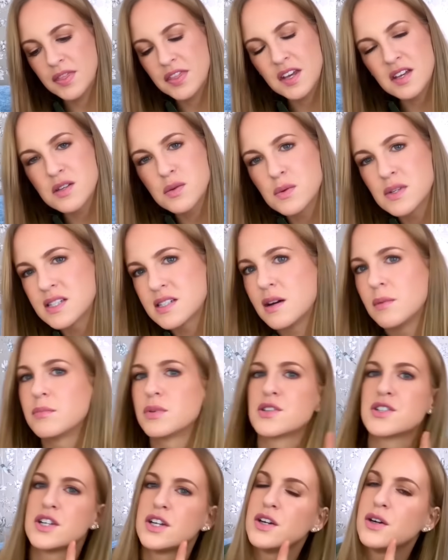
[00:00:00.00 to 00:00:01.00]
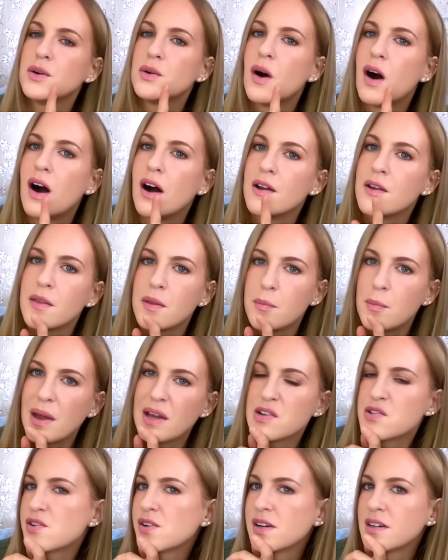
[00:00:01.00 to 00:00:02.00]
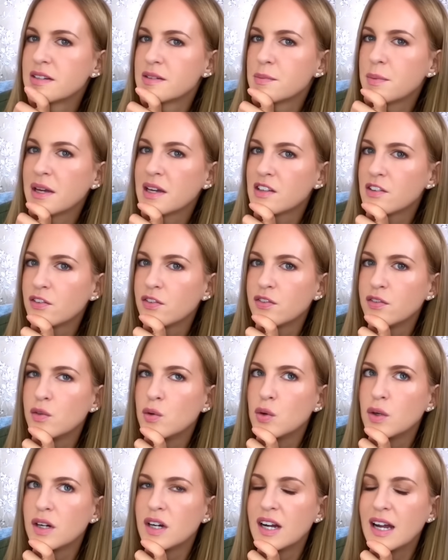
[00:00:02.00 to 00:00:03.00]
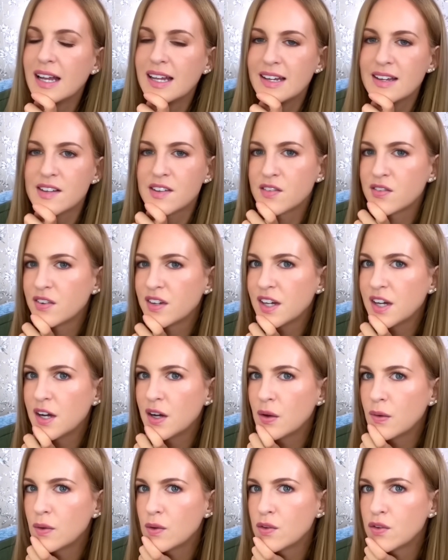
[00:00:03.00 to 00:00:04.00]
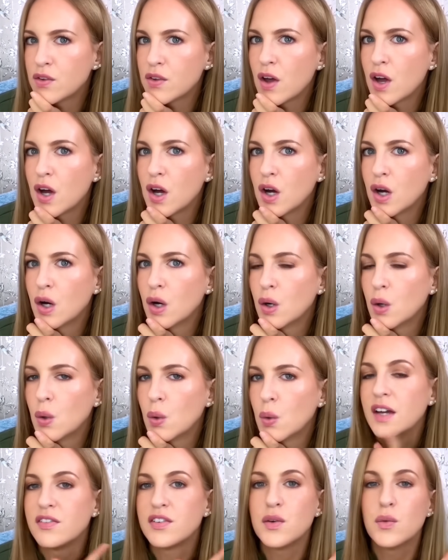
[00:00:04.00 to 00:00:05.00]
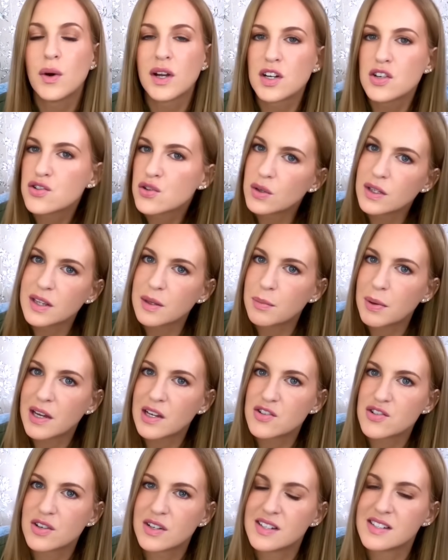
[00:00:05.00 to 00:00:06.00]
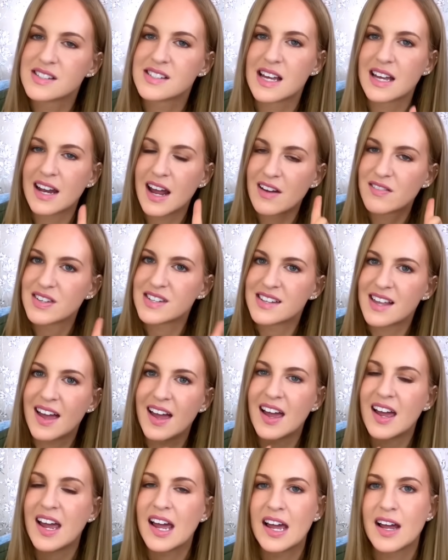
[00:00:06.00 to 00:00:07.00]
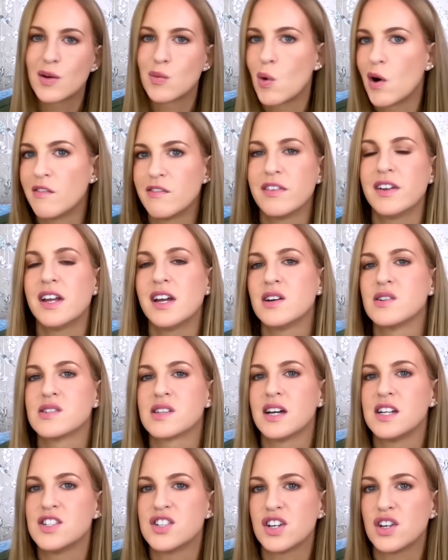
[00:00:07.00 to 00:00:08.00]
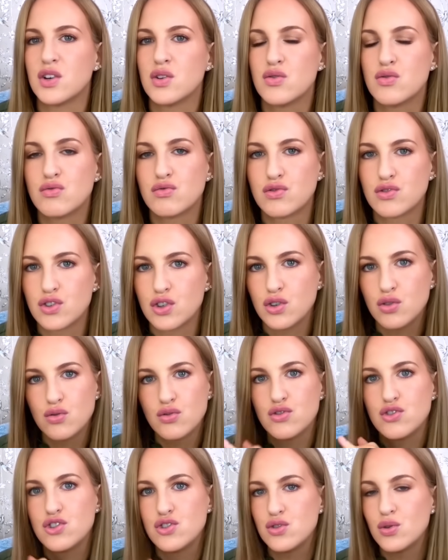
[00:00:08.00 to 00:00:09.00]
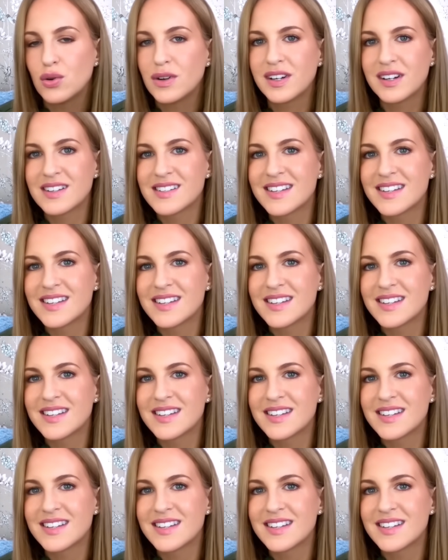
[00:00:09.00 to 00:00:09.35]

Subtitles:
this was number two on Patreon's picks for a list video. So if you want to join the patrons and have a say in what videos I do, do join us